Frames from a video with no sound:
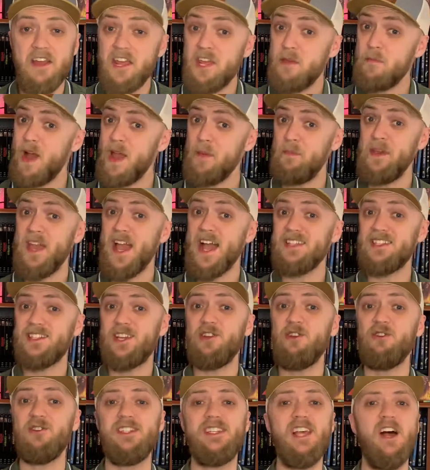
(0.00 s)
you might be
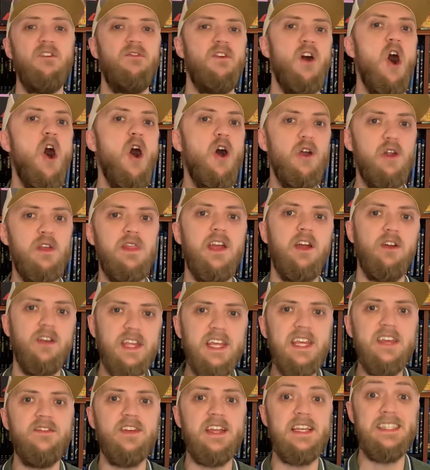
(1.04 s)
asking yourself, are there
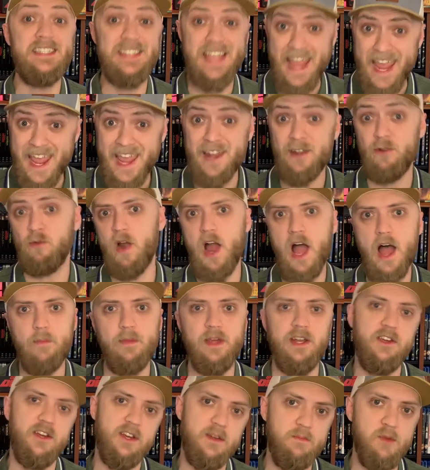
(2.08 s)
even 10
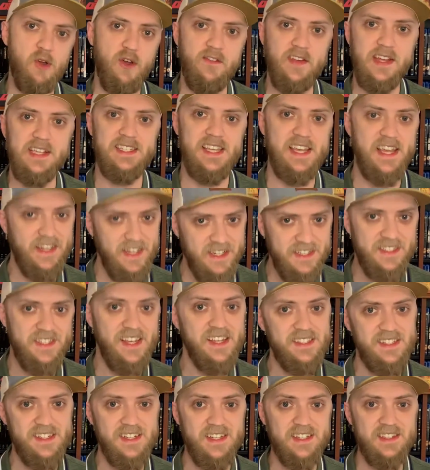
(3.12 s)
Robin Hood movies in
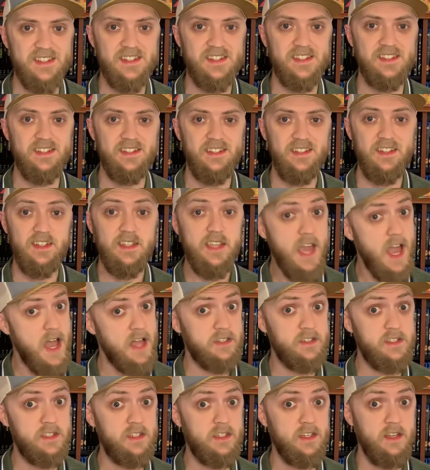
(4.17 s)
existence?
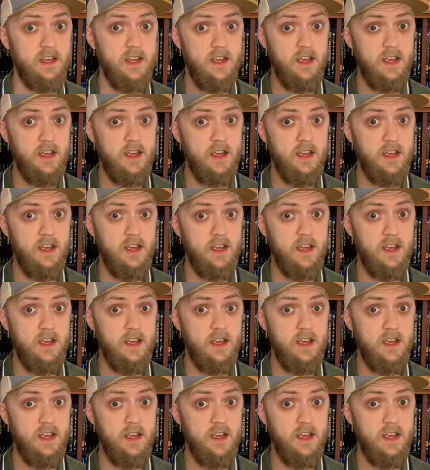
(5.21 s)
Yes.